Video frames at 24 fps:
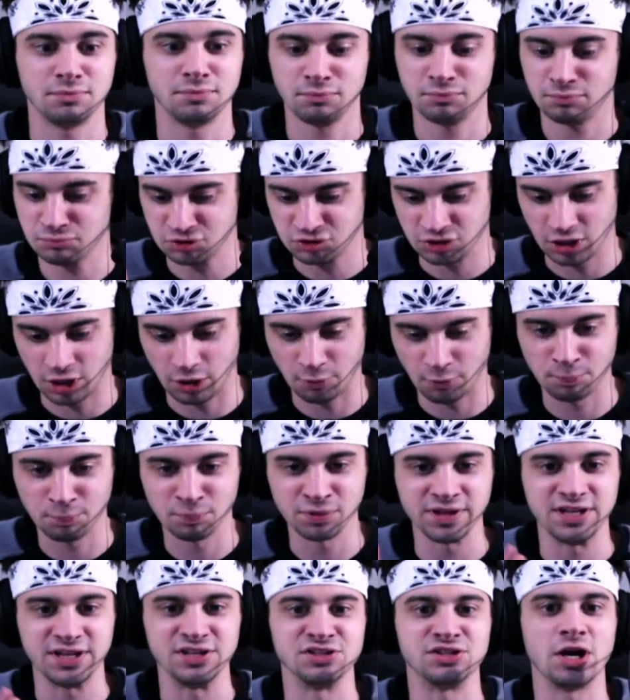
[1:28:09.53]
So
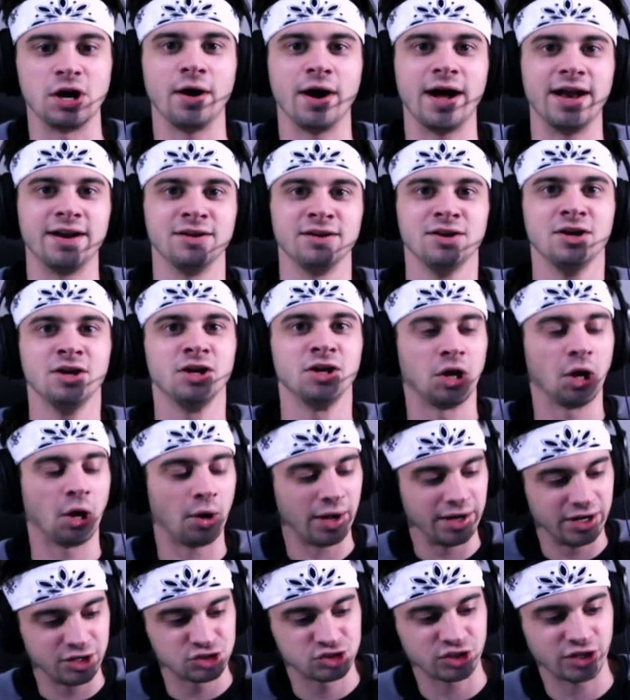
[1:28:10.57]
please go ahead
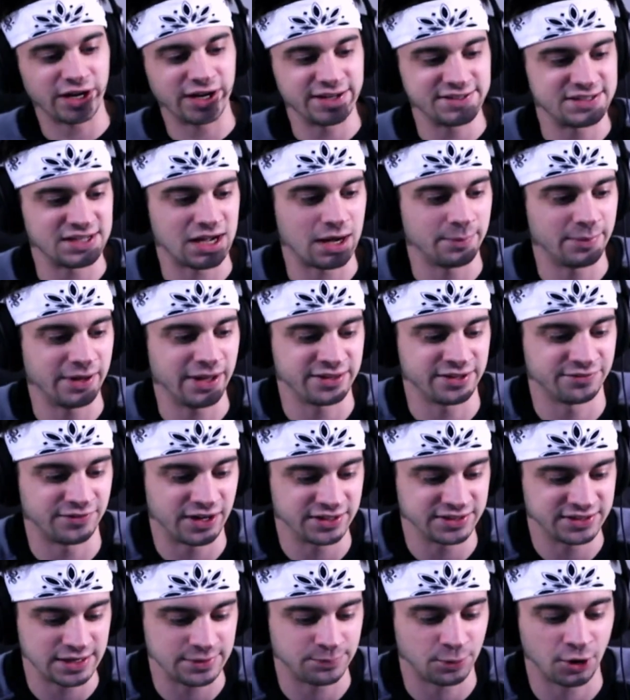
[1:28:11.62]
and try and tell me that
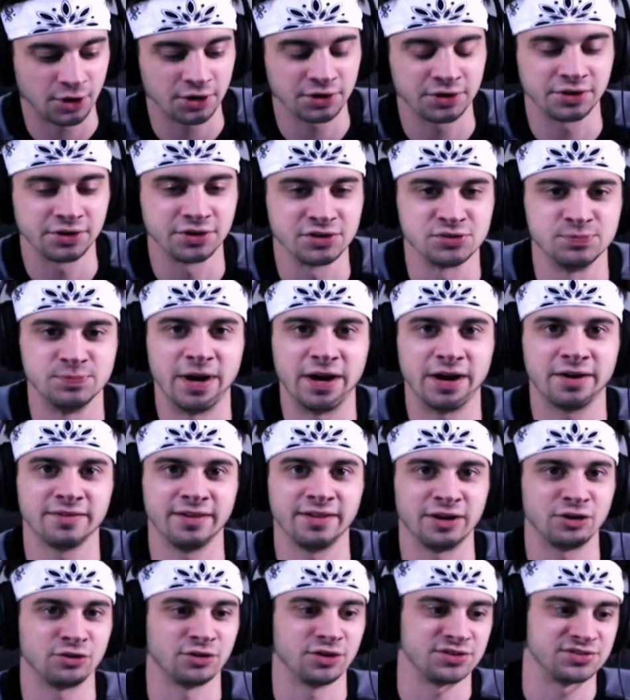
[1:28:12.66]
Devontae Parker is better
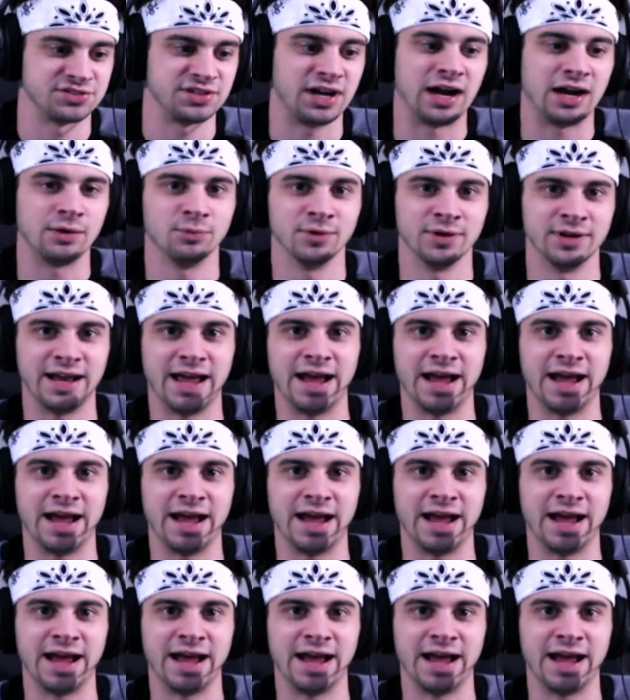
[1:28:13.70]
than Chris Godwin